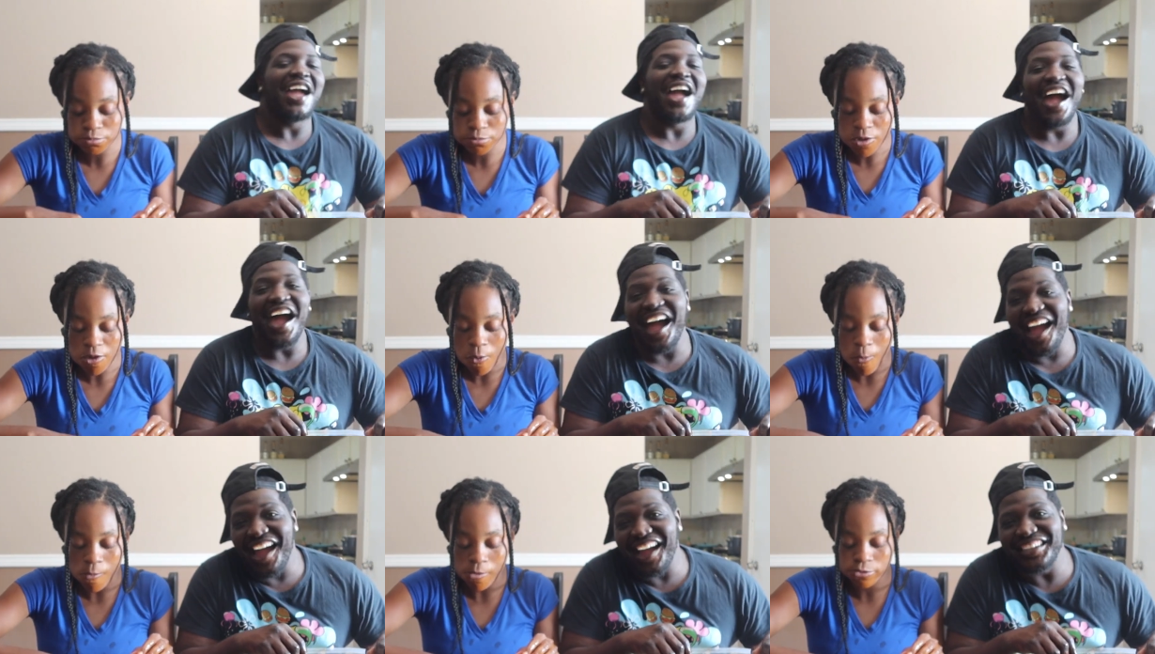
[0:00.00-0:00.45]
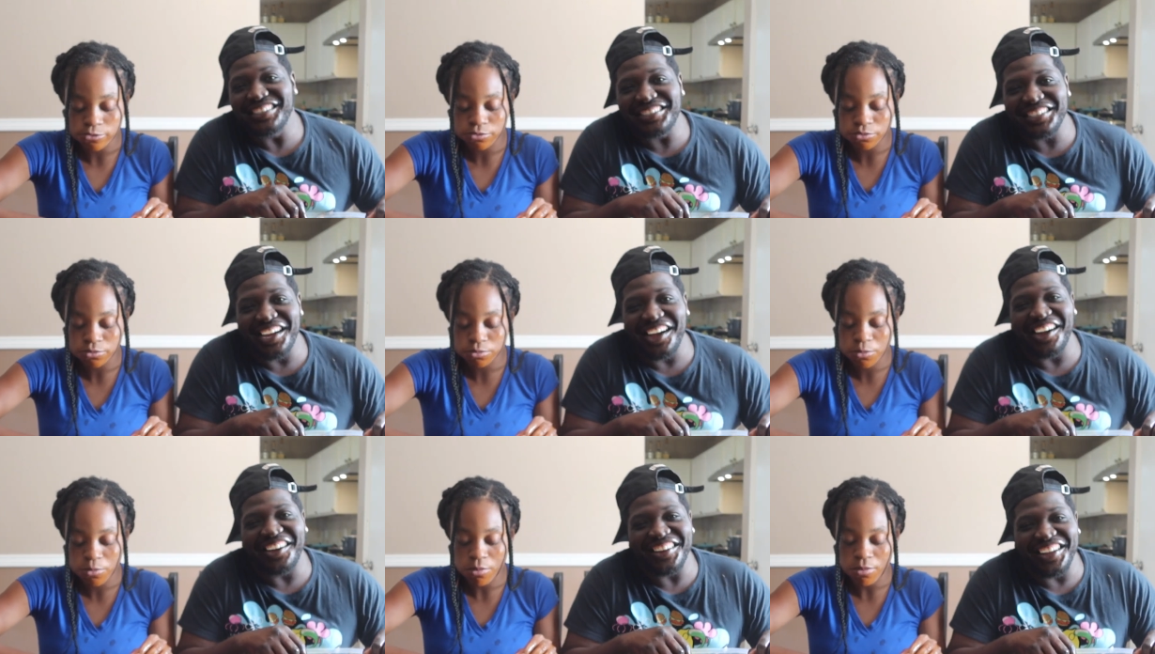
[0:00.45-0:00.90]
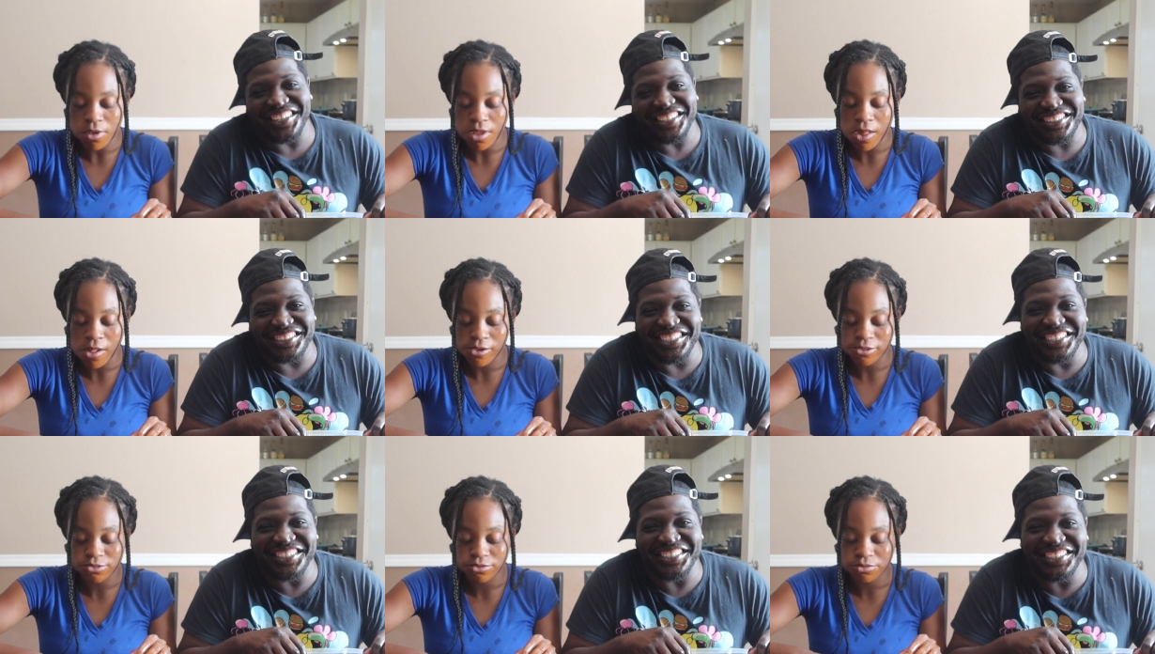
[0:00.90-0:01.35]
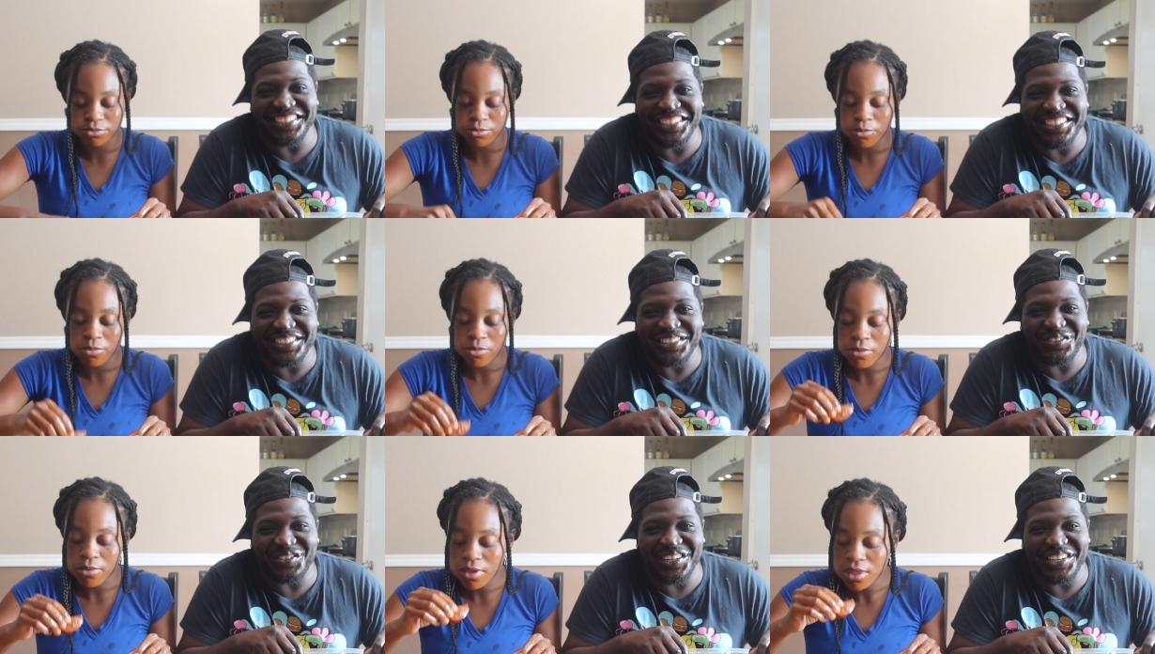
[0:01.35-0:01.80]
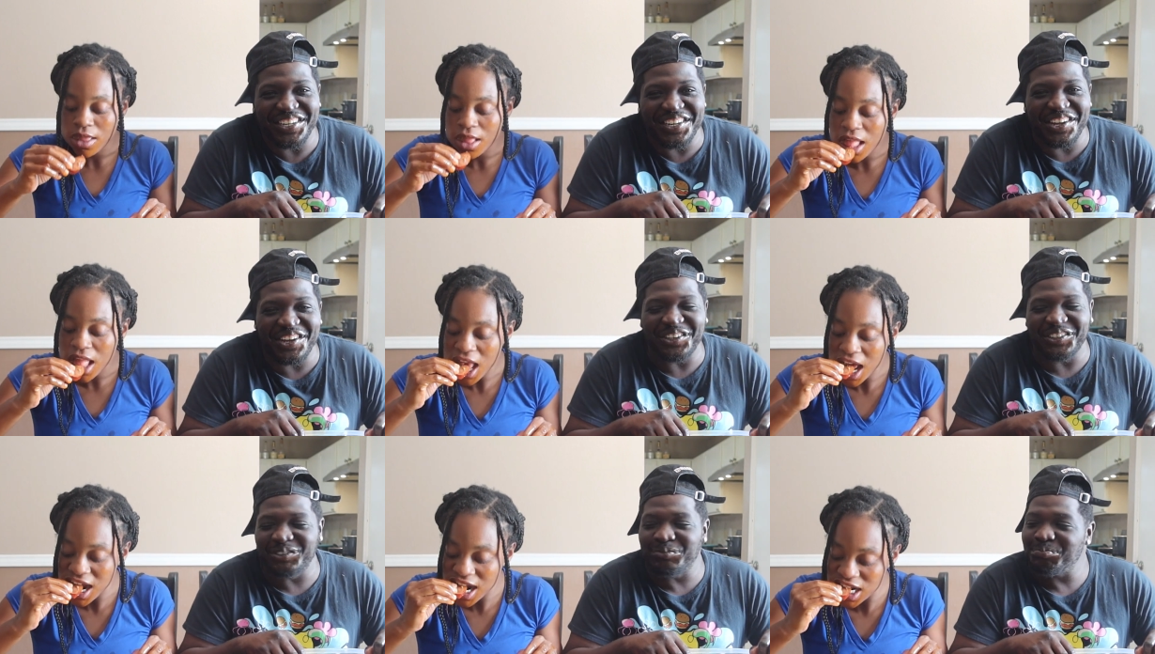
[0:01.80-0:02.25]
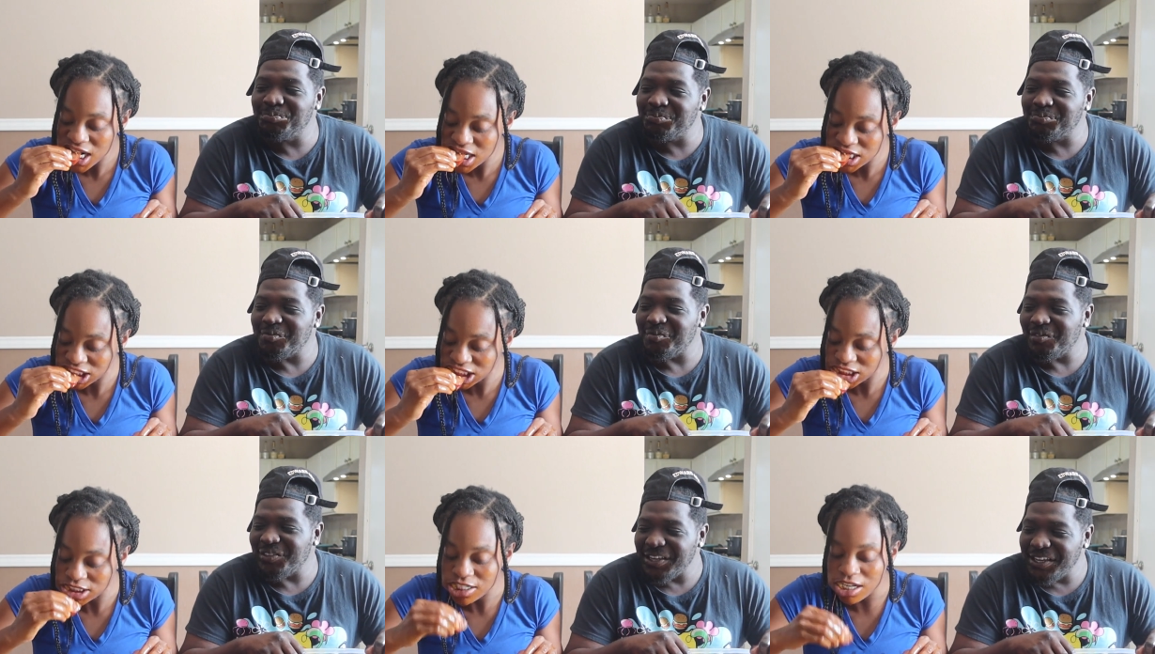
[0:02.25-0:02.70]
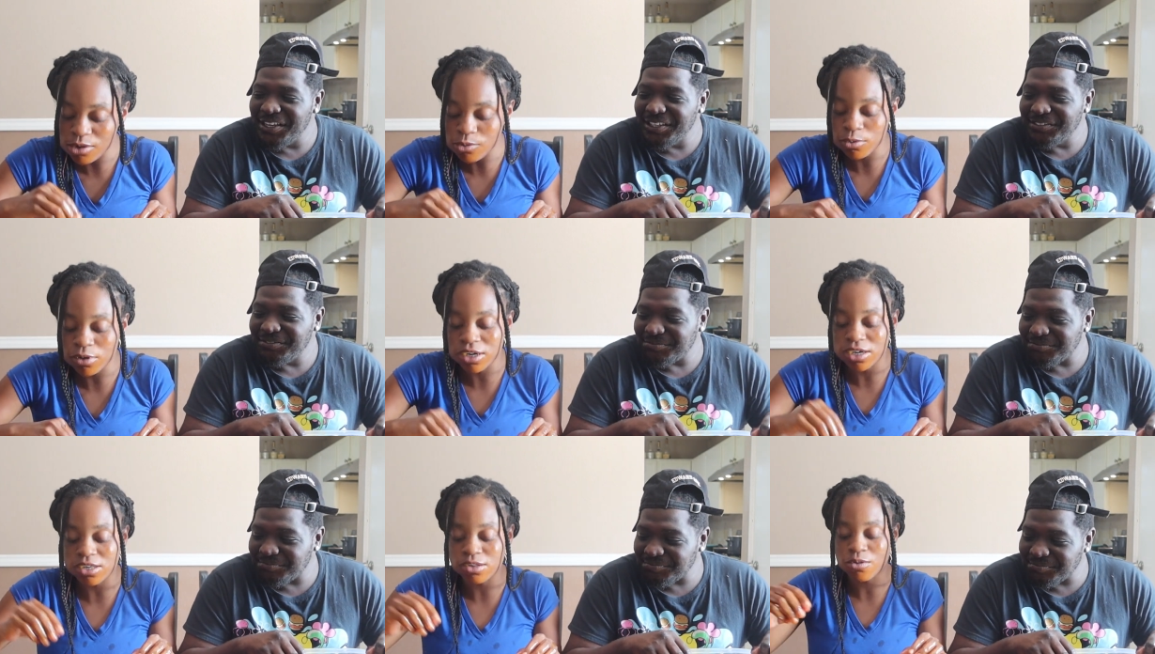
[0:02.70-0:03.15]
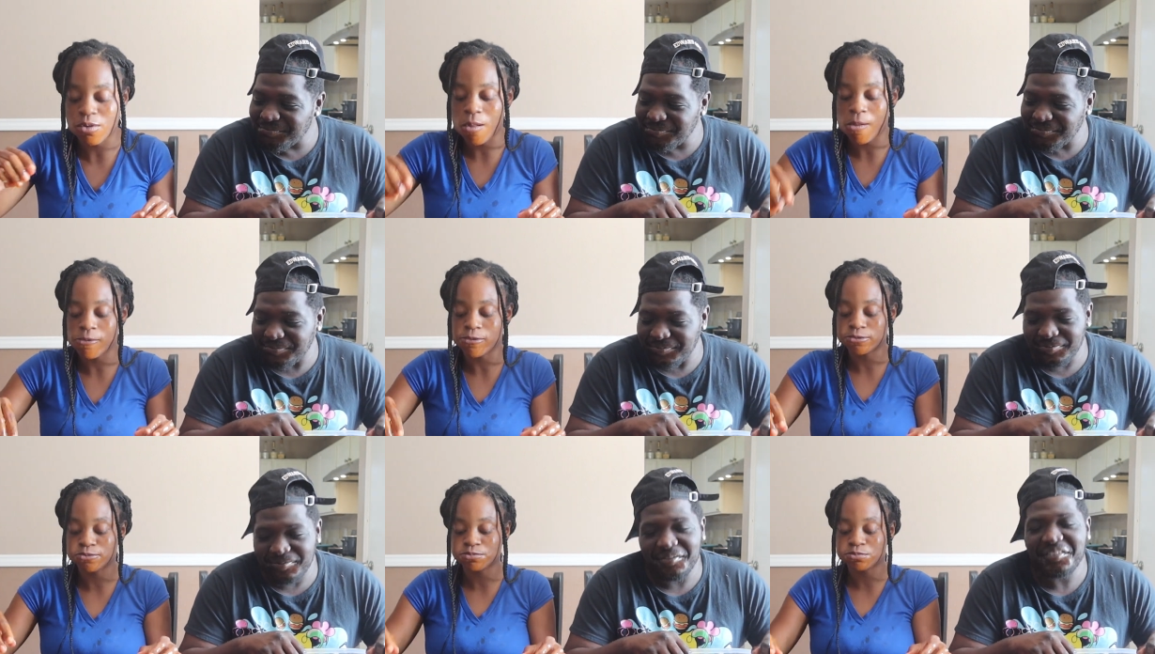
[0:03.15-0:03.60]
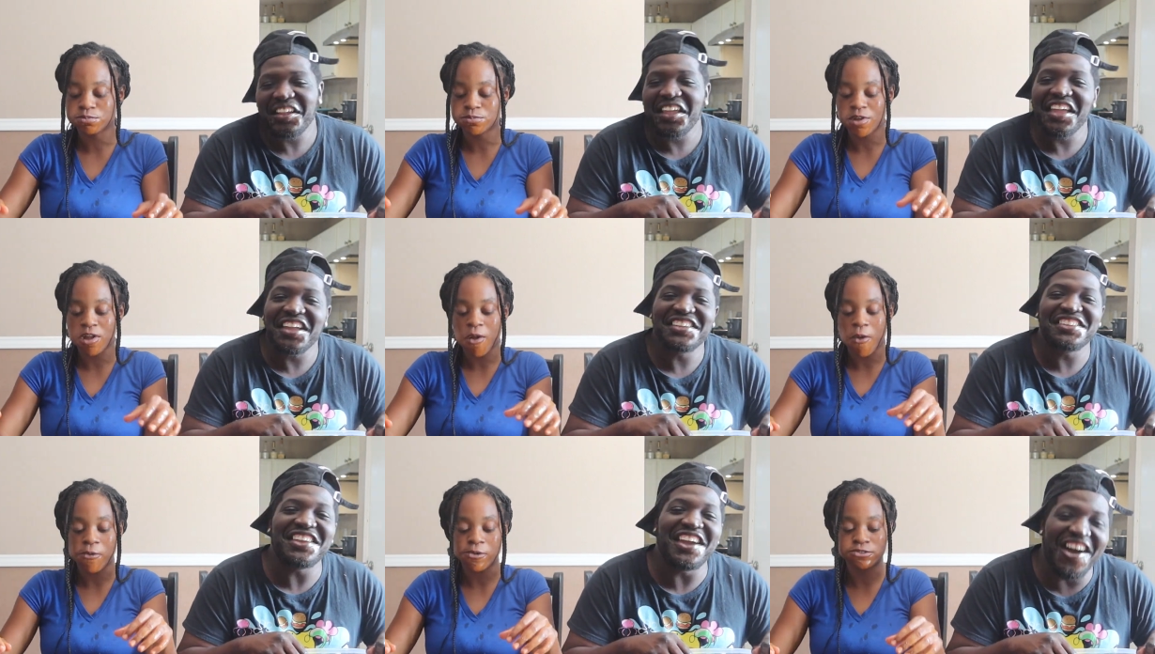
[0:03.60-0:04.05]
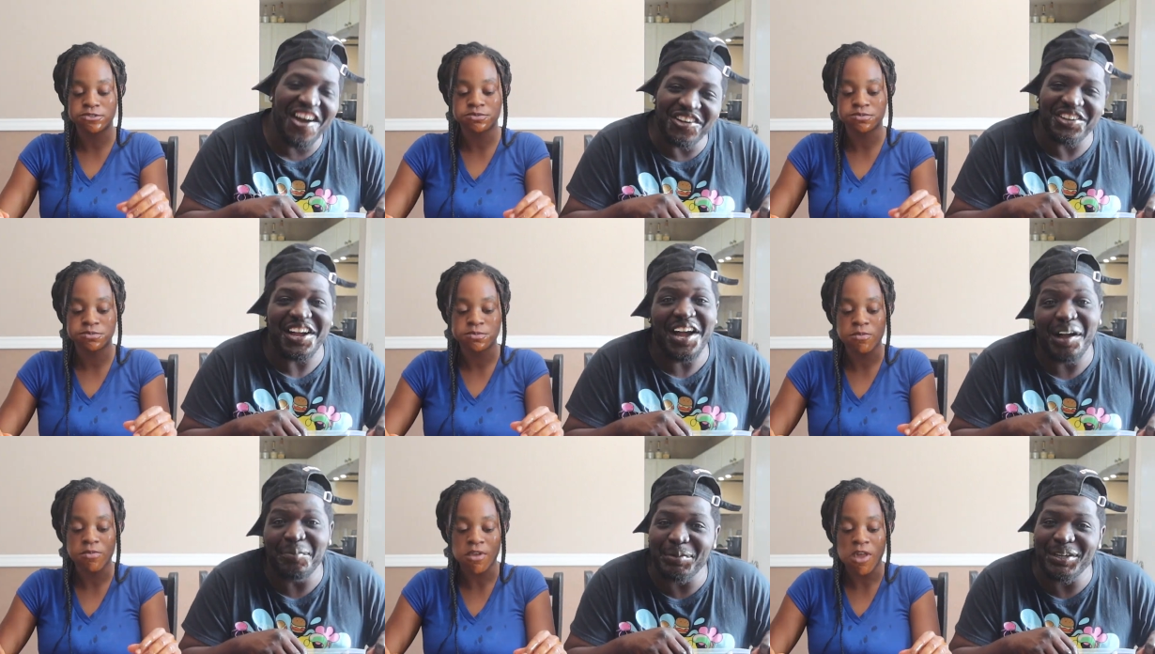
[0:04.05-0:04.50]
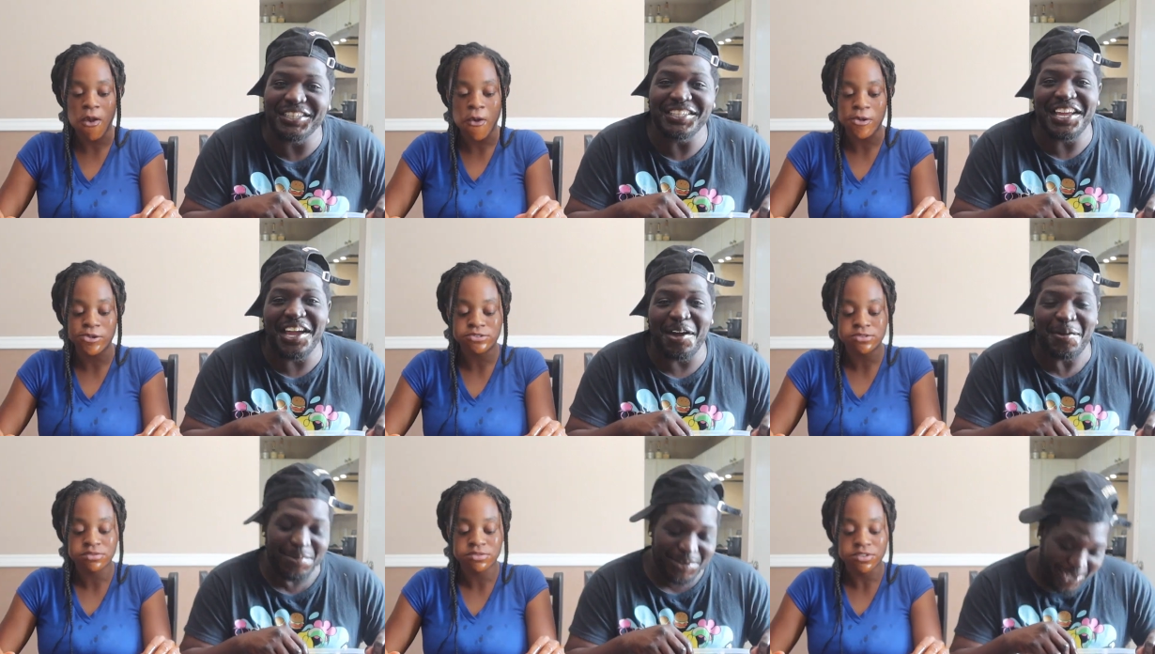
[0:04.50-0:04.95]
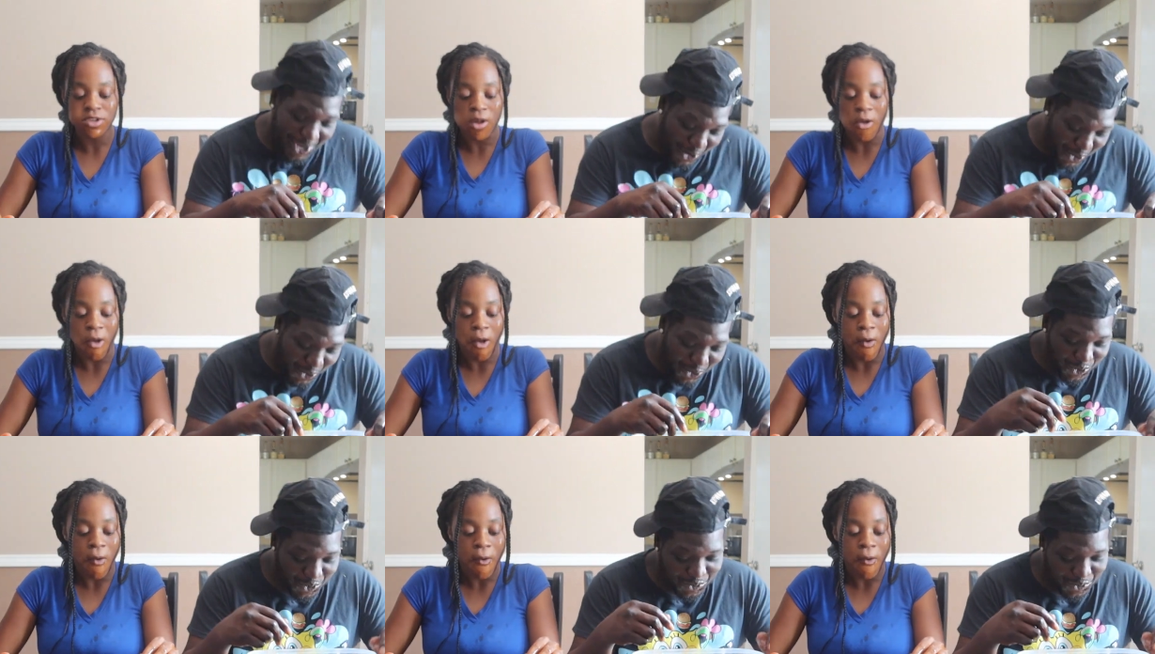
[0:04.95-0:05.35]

Speaker 1: Alright y'all, that's the end of this video. I won. Y'all comment down below who